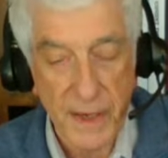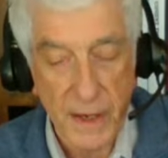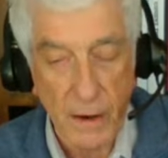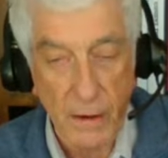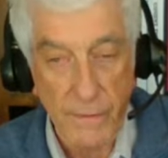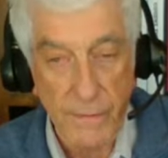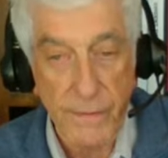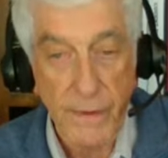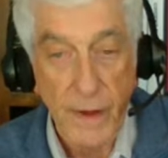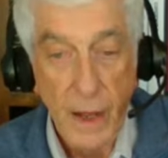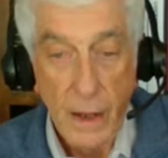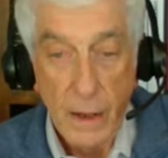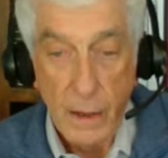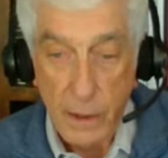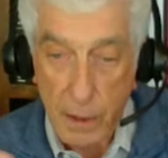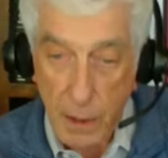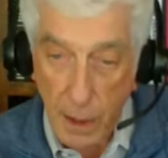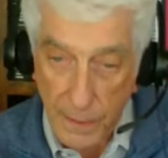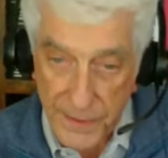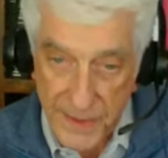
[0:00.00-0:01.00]
of
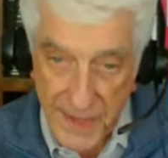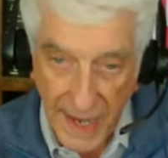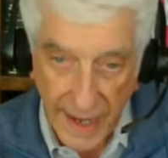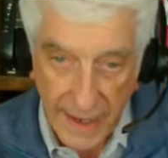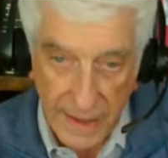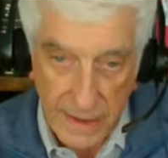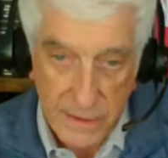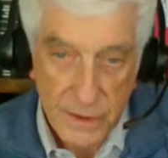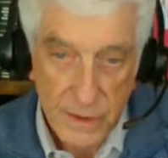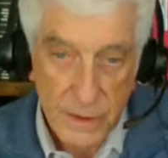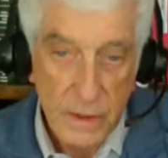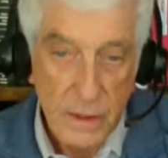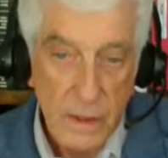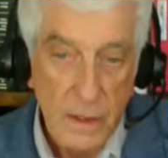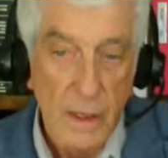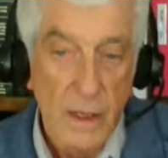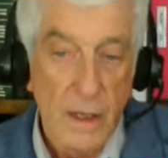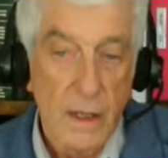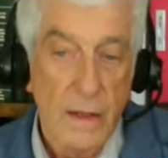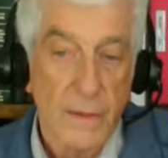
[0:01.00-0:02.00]
contact
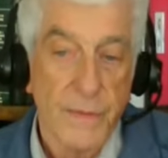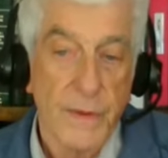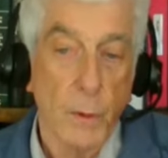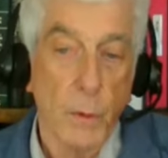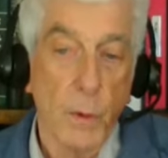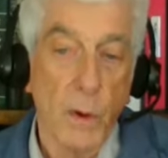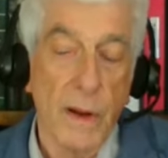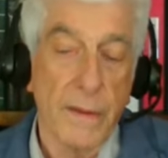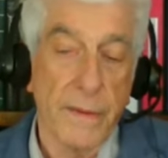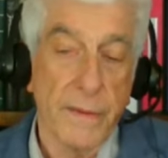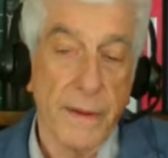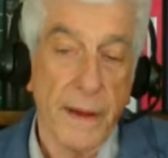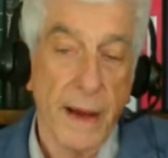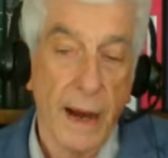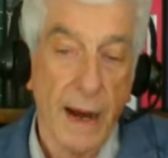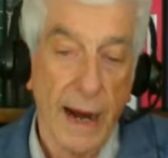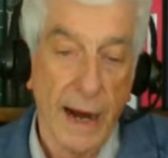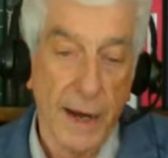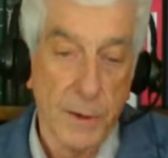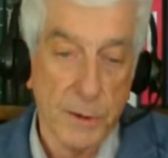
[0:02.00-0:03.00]
with
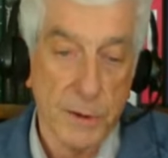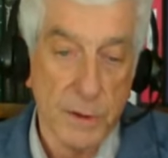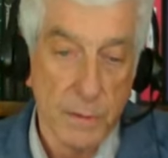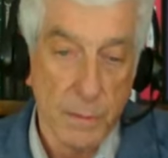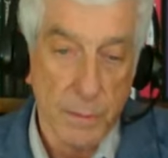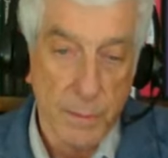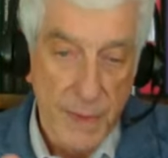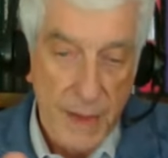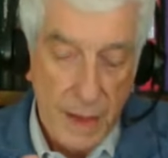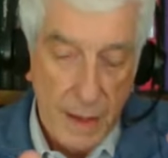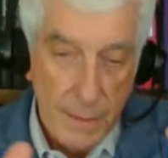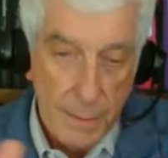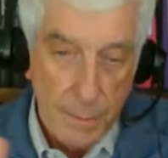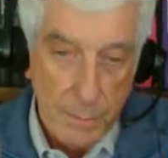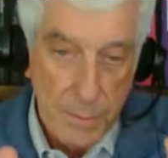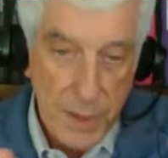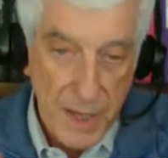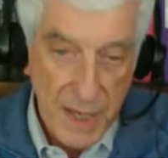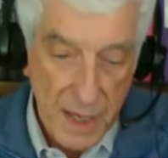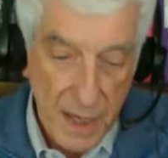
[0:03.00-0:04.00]
higher
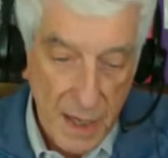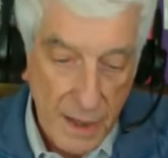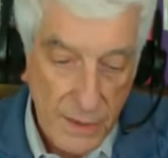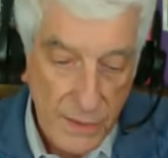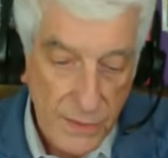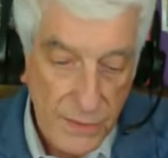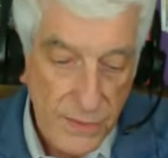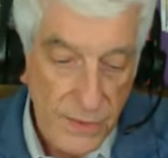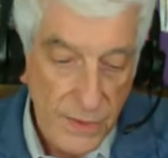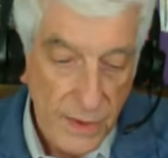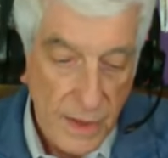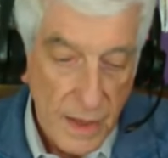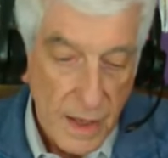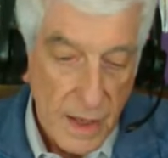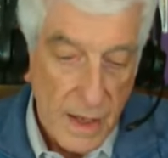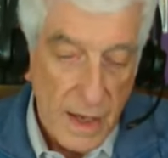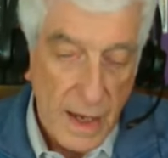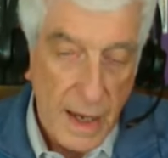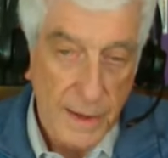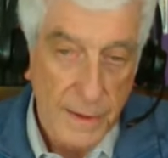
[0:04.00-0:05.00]
beings
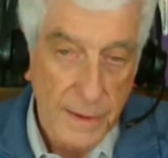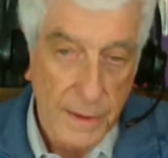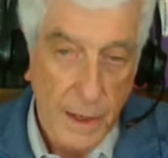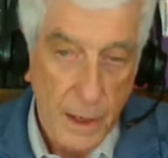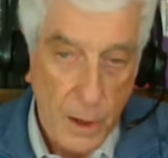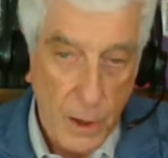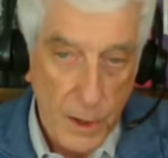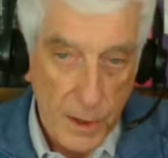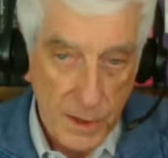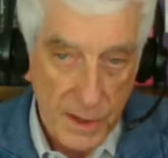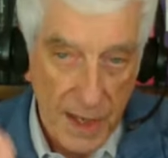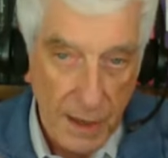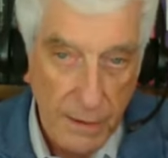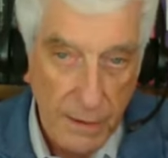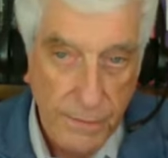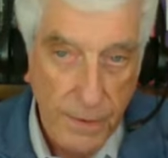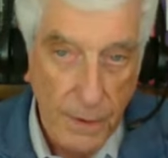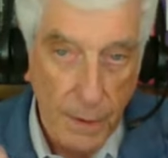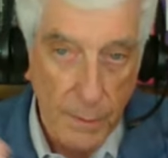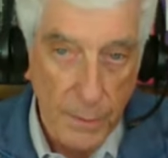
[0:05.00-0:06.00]
and
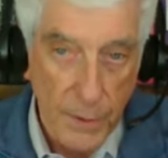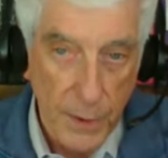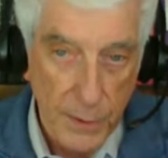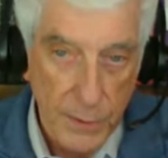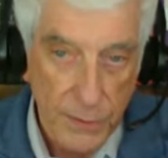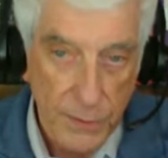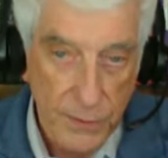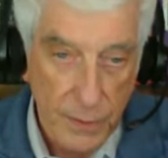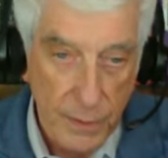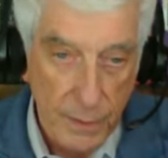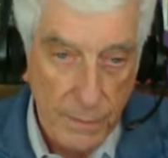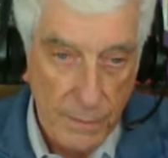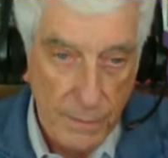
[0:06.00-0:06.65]
learning from those